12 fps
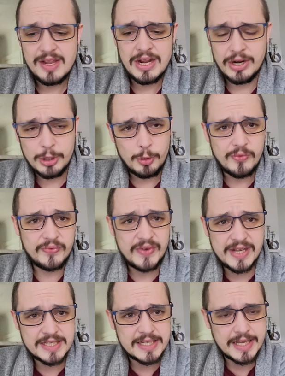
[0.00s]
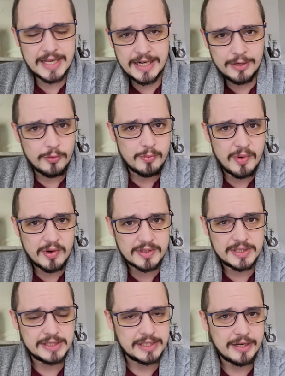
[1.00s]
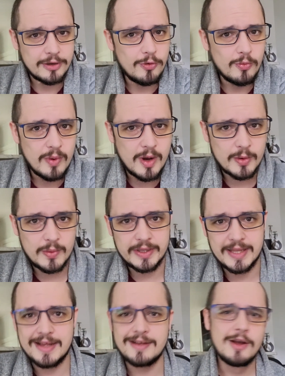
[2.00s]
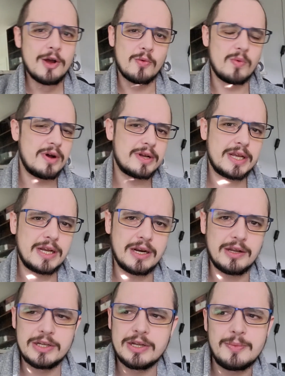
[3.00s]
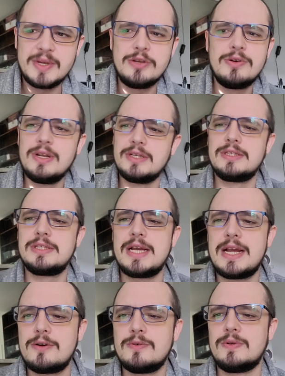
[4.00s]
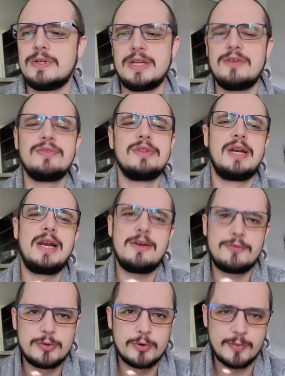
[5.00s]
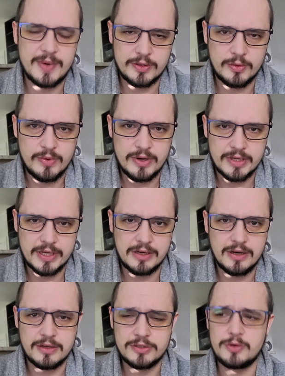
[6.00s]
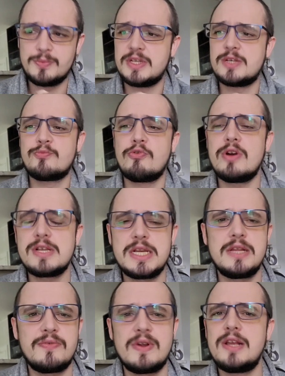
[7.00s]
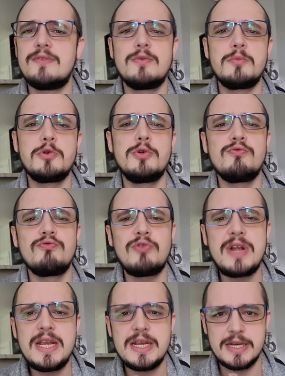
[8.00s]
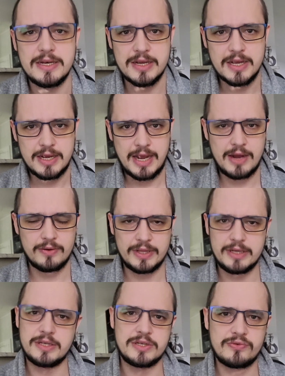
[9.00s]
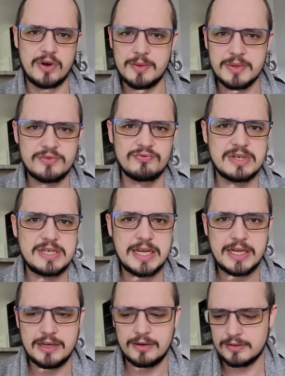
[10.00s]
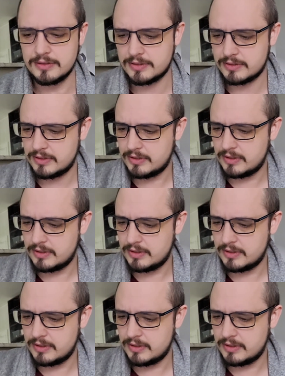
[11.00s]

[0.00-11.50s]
and they all fit into their little boxes and they all work with that working class. I mean, you listen to how even the left talk about the working class, you'd be surprised if any of them could read how they're described. It's ridiculous.